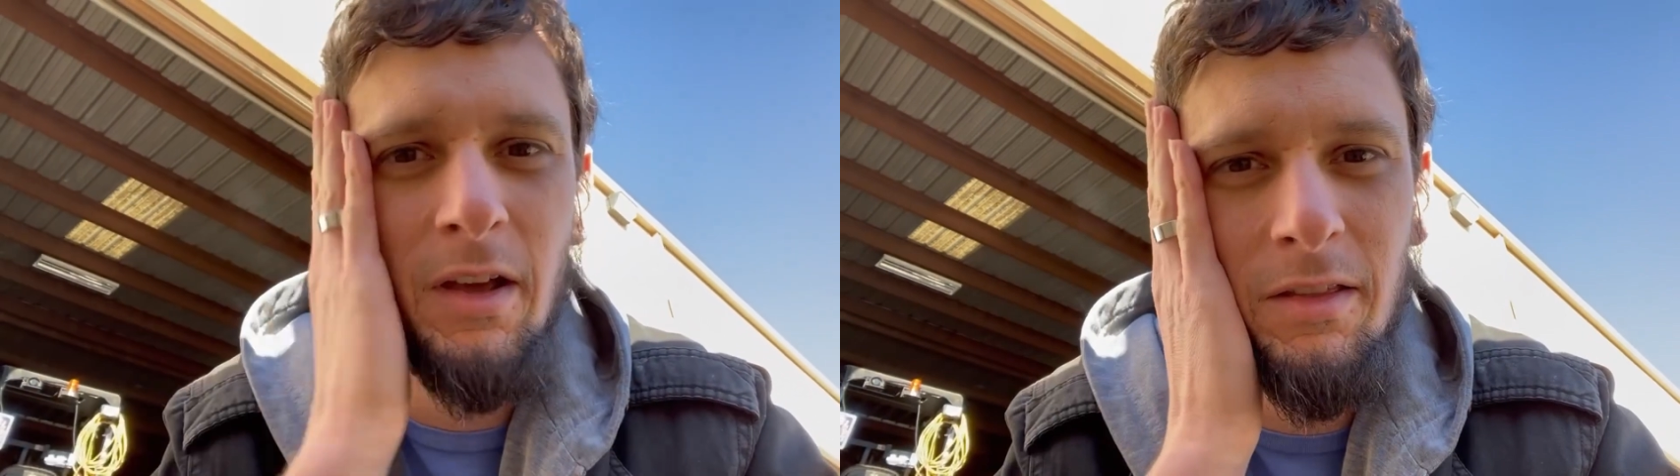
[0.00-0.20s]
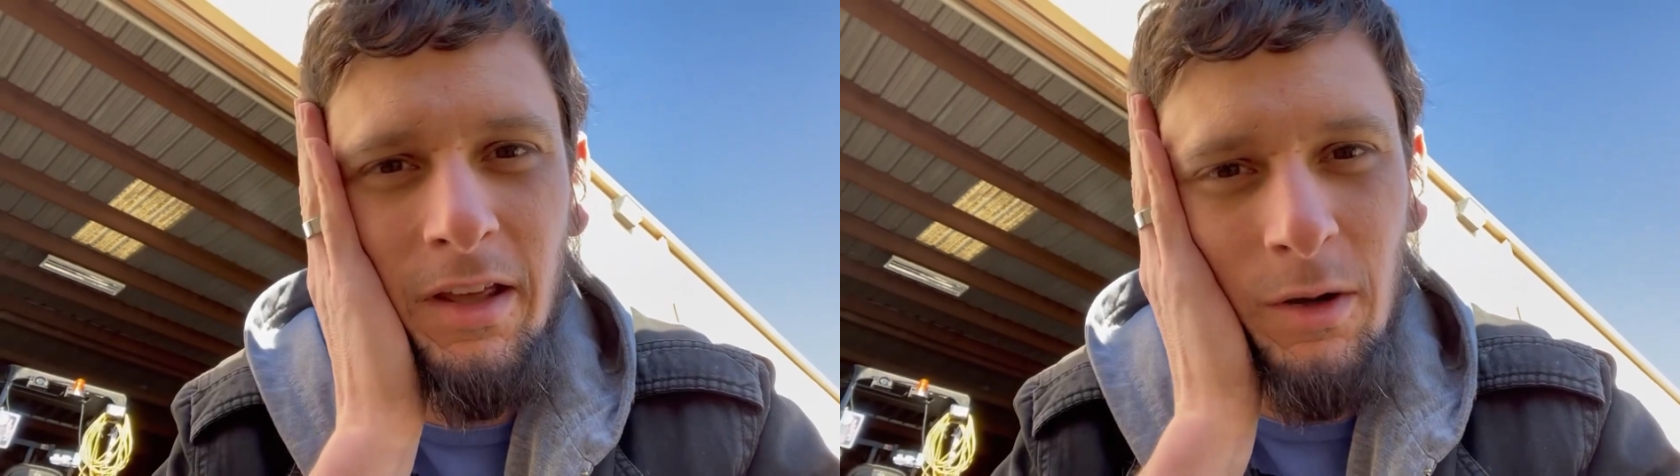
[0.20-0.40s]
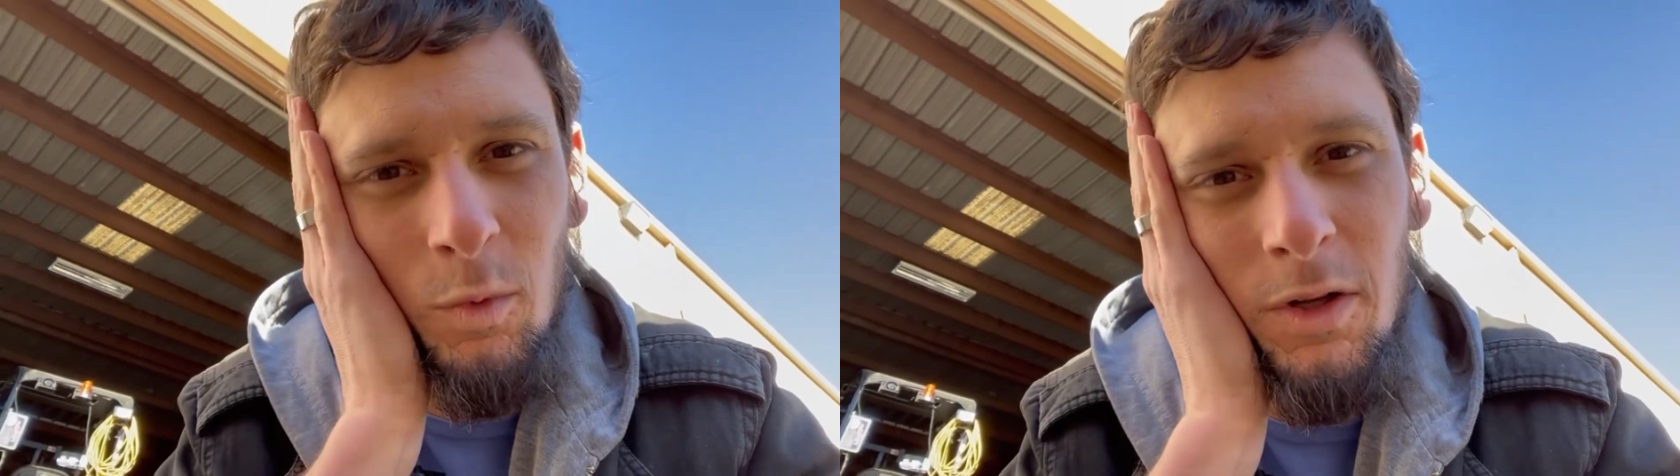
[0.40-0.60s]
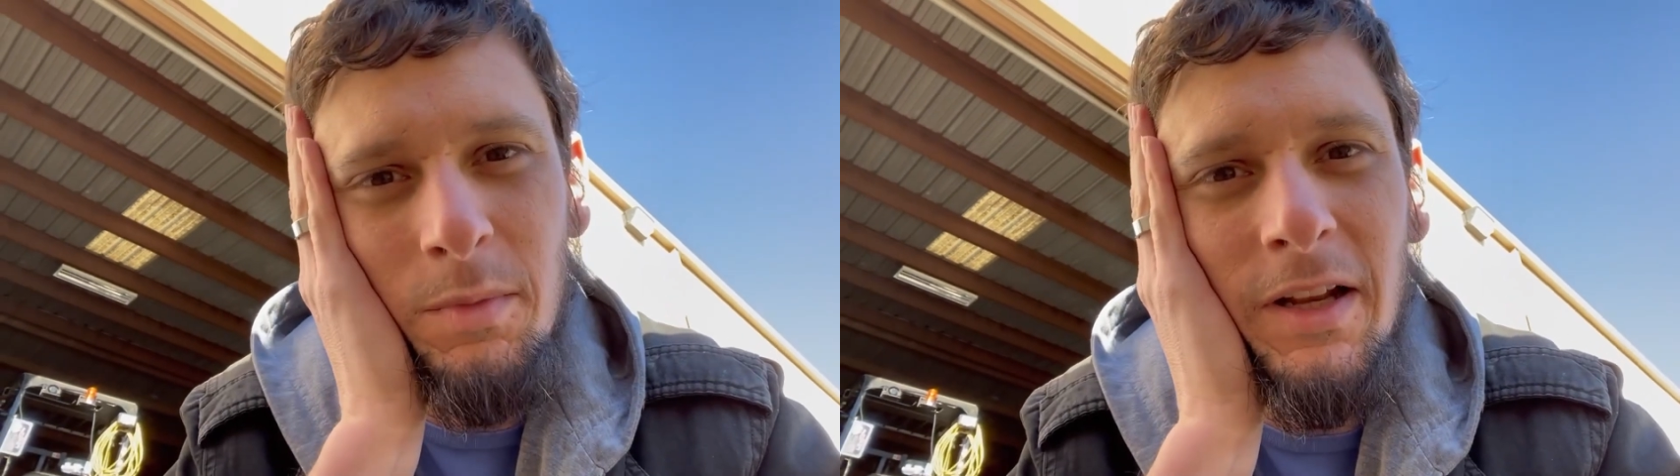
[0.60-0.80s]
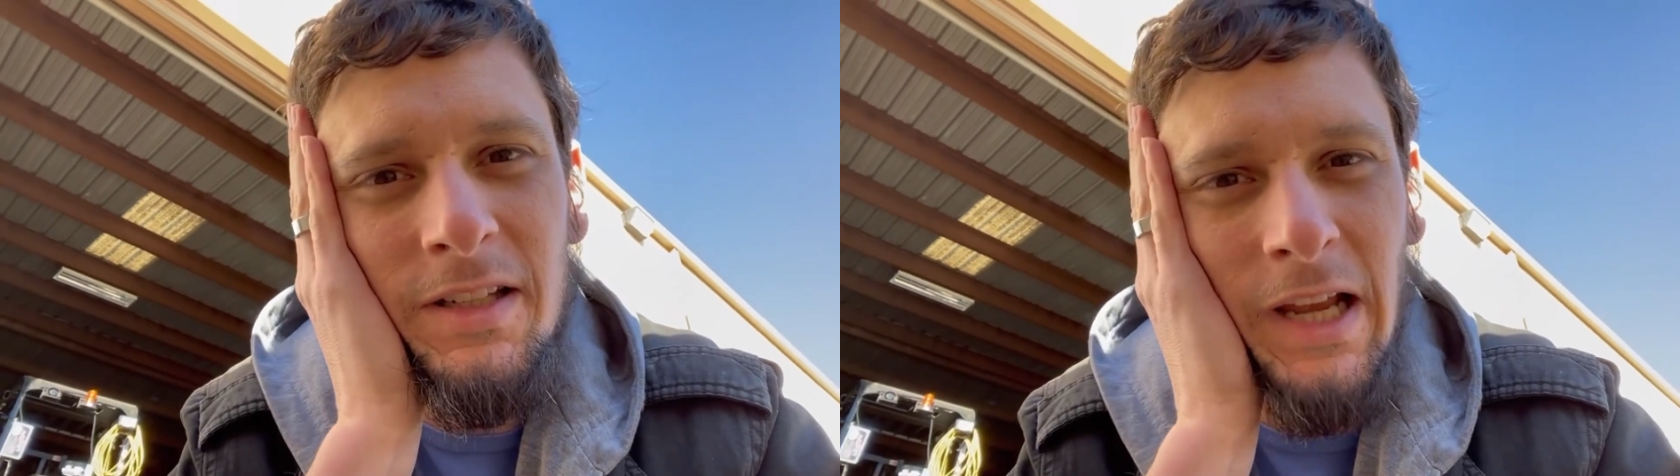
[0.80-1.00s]
than it would
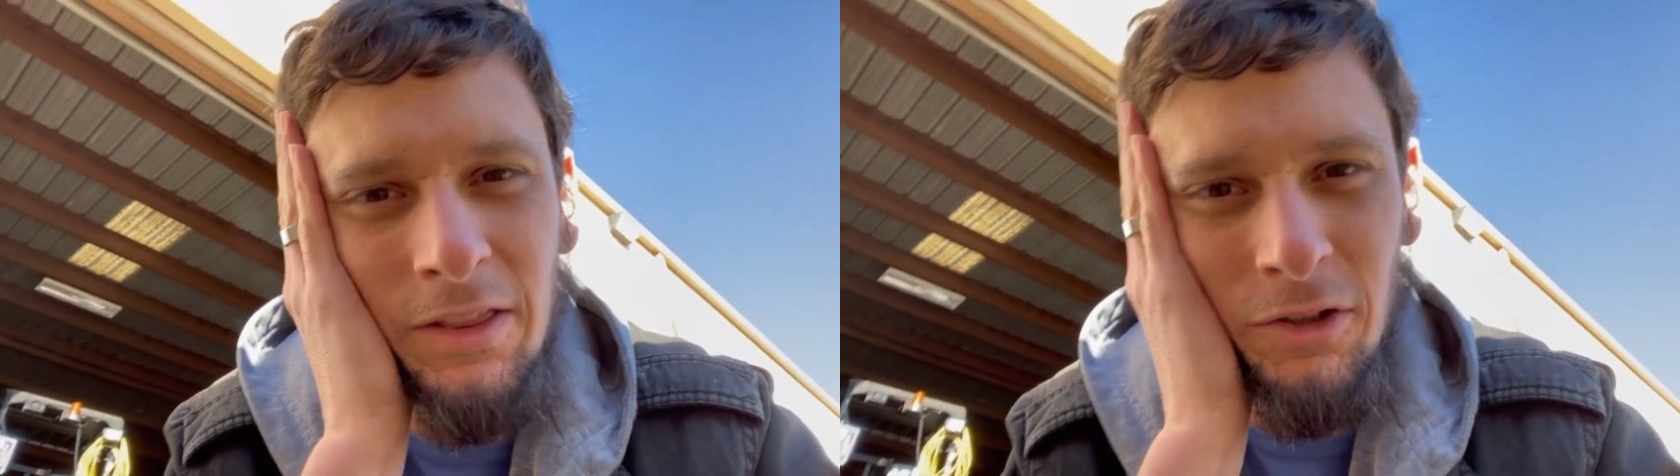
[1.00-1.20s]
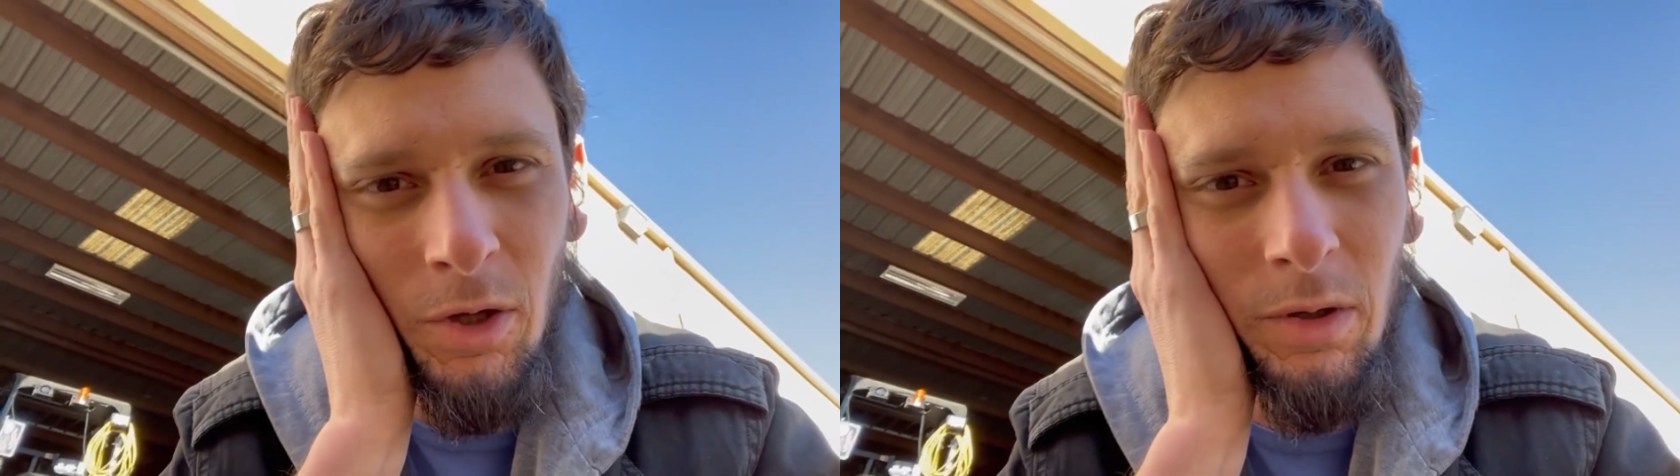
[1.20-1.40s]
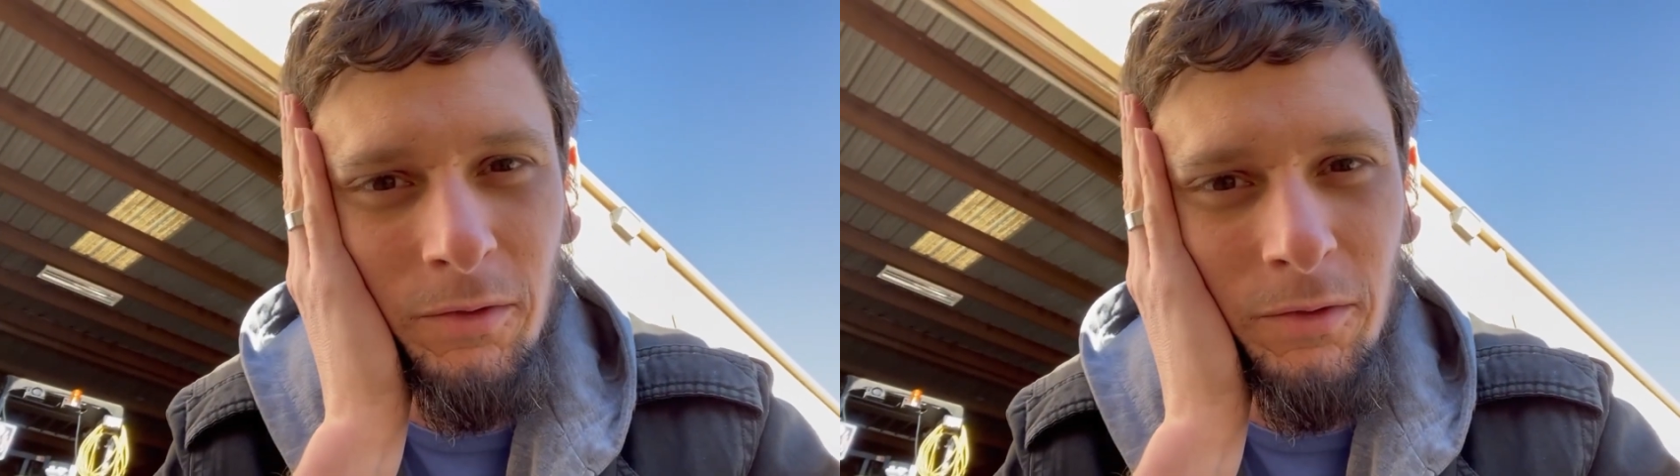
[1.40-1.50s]
be to take the lower